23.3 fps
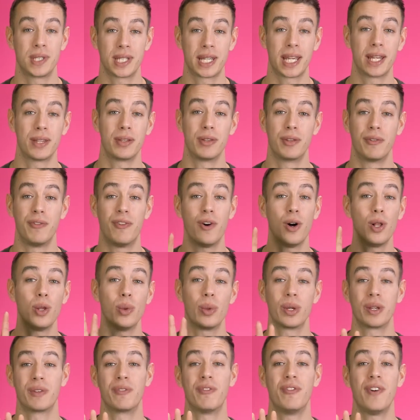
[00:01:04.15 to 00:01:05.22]
together the
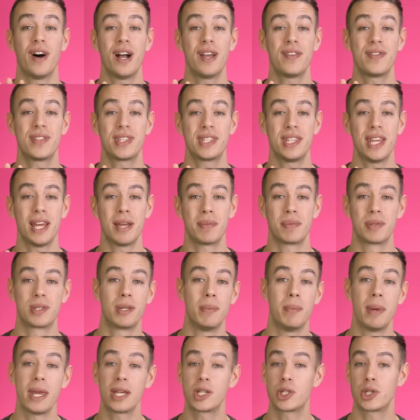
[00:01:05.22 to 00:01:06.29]
following 5 steps to
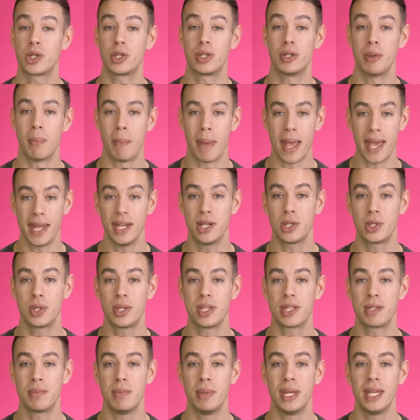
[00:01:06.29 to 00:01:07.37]
make sure you manage
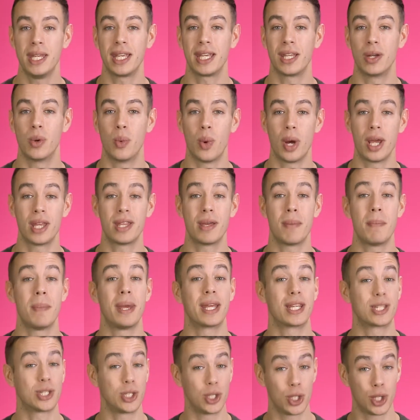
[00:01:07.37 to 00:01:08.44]
this meeting in a way that
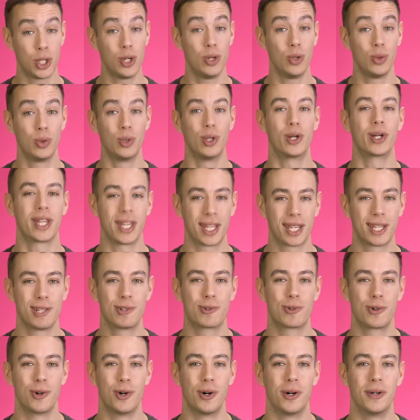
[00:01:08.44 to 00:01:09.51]
makes you look in
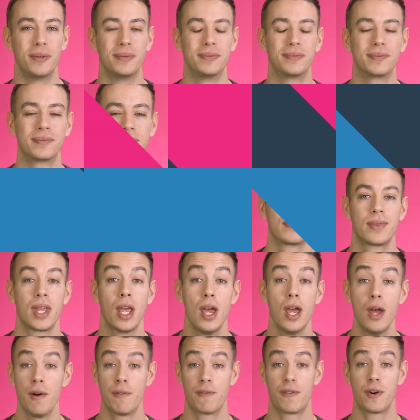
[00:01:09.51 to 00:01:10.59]
control.
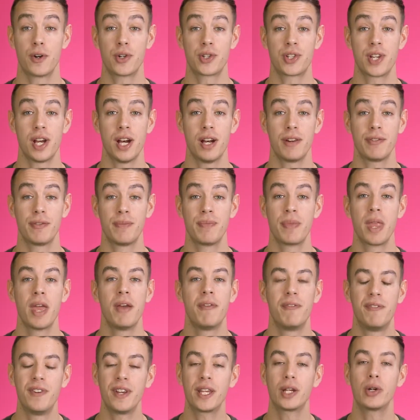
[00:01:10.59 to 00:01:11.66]
First off,
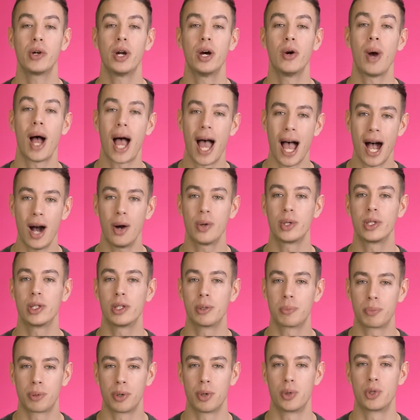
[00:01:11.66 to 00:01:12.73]
figure out how you'll
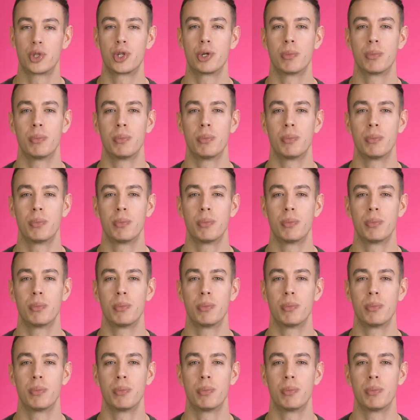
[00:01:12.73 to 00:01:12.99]
approach your